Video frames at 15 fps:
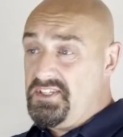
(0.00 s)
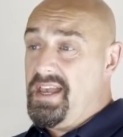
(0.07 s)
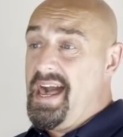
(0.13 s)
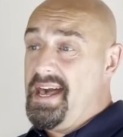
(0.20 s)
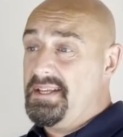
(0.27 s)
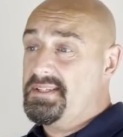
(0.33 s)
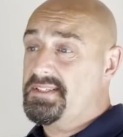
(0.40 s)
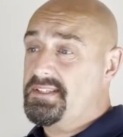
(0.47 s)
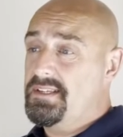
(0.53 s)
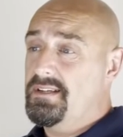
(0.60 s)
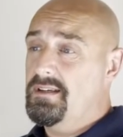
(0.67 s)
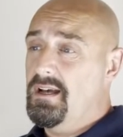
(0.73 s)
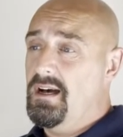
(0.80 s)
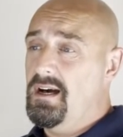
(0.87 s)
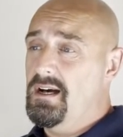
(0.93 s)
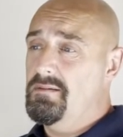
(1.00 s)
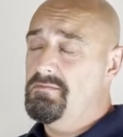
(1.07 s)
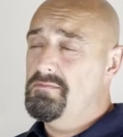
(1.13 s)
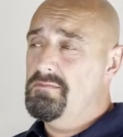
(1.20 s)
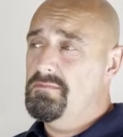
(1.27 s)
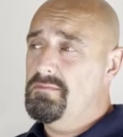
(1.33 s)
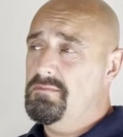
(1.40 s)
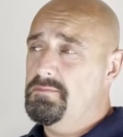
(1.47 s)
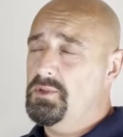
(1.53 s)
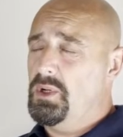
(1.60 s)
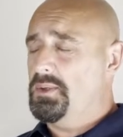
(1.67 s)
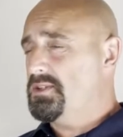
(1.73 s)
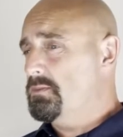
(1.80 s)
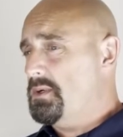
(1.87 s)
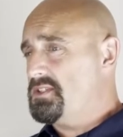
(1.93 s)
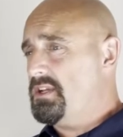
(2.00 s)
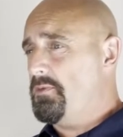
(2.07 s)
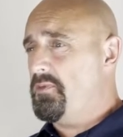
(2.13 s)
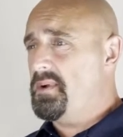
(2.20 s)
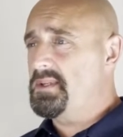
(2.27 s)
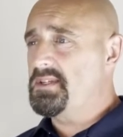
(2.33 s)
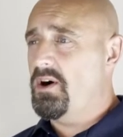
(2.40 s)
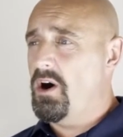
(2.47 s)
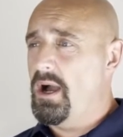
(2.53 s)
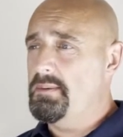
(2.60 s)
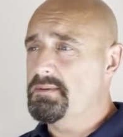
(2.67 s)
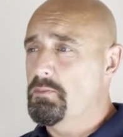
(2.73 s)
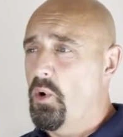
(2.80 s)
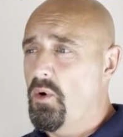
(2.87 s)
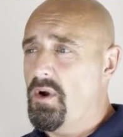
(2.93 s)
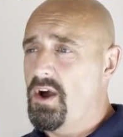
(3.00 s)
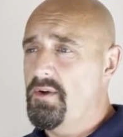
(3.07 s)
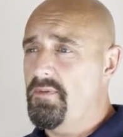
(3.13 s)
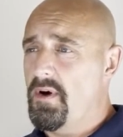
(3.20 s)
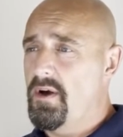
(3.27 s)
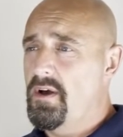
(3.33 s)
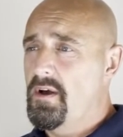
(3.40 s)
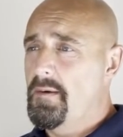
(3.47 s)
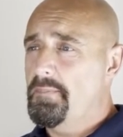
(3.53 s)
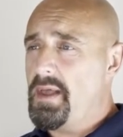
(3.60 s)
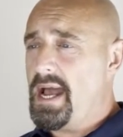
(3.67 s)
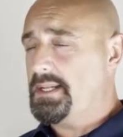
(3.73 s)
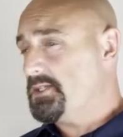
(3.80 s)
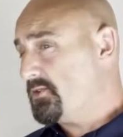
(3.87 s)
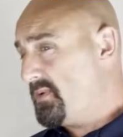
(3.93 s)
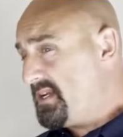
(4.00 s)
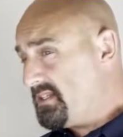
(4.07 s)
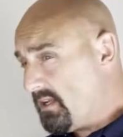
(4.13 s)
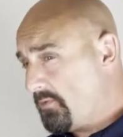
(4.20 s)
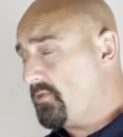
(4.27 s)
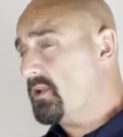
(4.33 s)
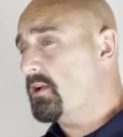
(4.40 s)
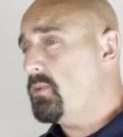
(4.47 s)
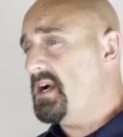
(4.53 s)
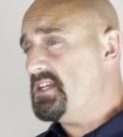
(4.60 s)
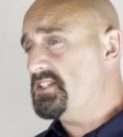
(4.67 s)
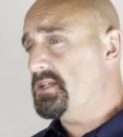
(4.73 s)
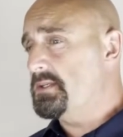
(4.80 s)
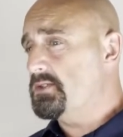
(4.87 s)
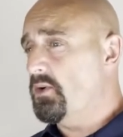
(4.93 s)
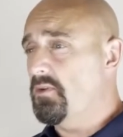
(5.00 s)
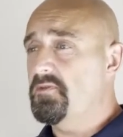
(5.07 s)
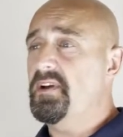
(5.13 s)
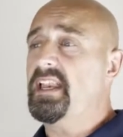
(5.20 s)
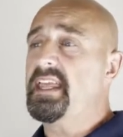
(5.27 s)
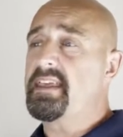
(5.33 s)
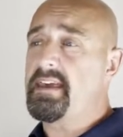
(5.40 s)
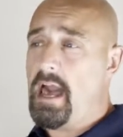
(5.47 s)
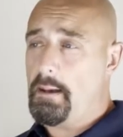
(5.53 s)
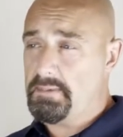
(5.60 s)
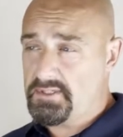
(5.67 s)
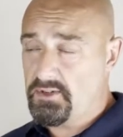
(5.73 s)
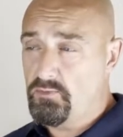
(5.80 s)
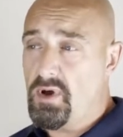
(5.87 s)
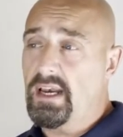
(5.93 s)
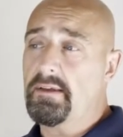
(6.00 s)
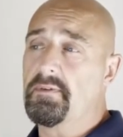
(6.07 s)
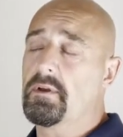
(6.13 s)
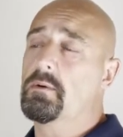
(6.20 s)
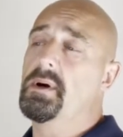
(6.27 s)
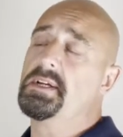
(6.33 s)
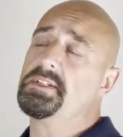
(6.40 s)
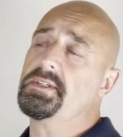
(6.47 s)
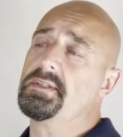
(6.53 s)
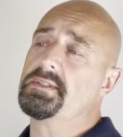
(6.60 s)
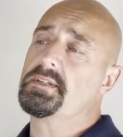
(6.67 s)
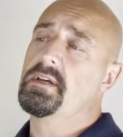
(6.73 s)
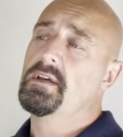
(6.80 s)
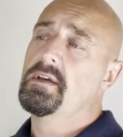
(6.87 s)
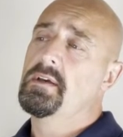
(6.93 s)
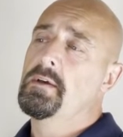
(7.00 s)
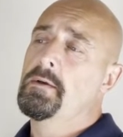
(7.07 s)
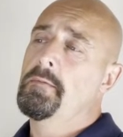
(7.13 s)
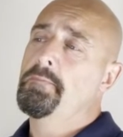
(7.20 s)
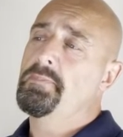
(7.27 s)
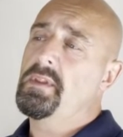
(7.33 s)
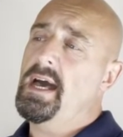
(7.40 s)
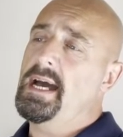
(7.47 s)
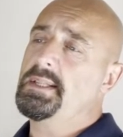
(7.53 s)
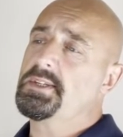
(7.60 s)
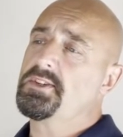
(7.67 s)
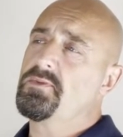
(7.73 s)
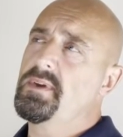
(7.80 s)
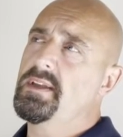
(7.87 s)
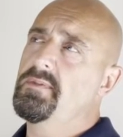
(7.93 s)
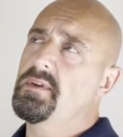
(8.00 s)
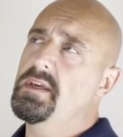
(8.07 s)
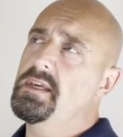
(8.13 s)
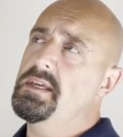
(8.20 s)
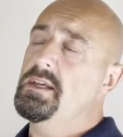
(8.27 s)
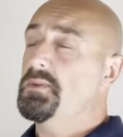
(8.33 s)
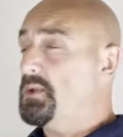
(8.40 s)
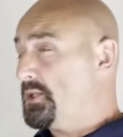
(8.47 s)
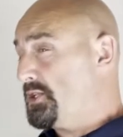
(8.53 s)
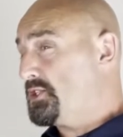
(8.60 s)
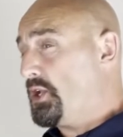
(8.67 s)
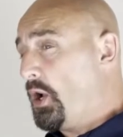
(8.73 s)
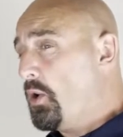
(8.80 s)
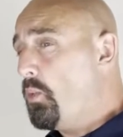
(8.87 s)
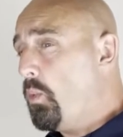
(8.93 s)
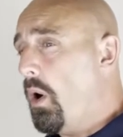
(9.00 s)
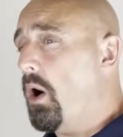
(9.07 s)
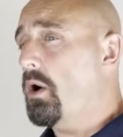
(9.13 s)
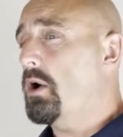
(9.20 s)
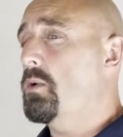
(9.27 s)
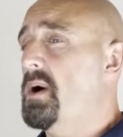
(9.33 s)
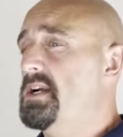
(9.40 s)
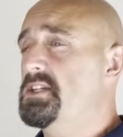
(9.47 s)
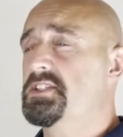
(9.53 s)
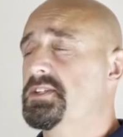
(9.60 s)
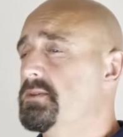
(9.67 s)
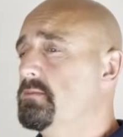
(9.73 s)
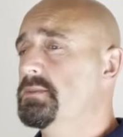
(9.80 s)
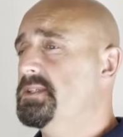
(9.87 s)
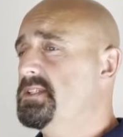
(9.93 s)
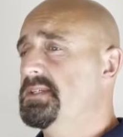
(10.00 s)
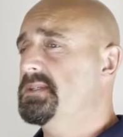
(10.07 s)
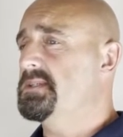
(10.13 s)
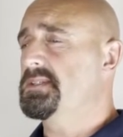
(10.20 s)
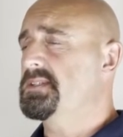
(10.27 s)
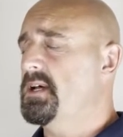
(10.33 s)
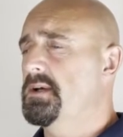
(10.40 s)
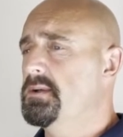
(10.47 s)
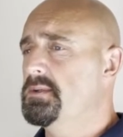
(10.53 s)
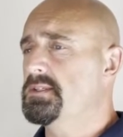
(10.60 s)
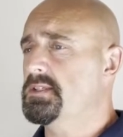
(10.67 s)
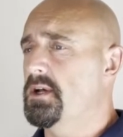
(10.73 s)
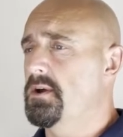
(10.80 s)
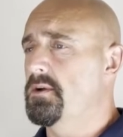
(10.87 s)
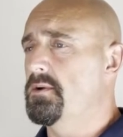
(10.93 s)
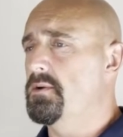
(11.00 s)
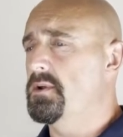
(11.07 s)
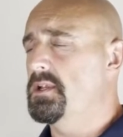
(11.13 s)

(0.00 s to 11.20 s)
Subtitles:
yes, but not so much differing types. Moreover, answering different questions or filling gaps to relevant questions. Answering the so what question, which is so